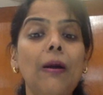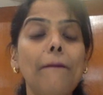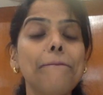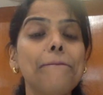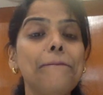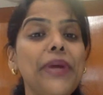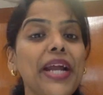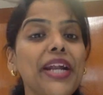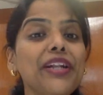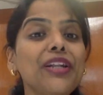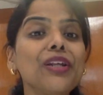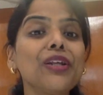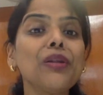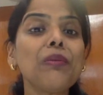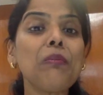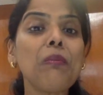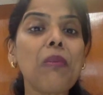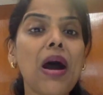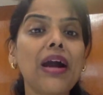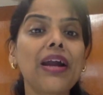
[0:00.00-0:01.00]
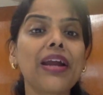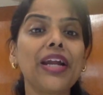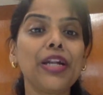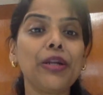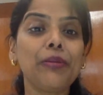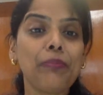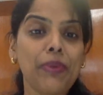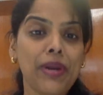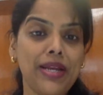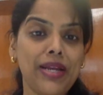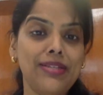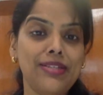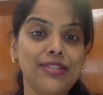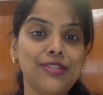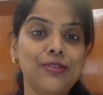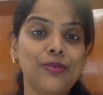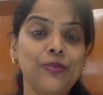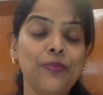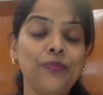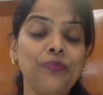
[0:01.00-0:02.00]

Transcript: better market price.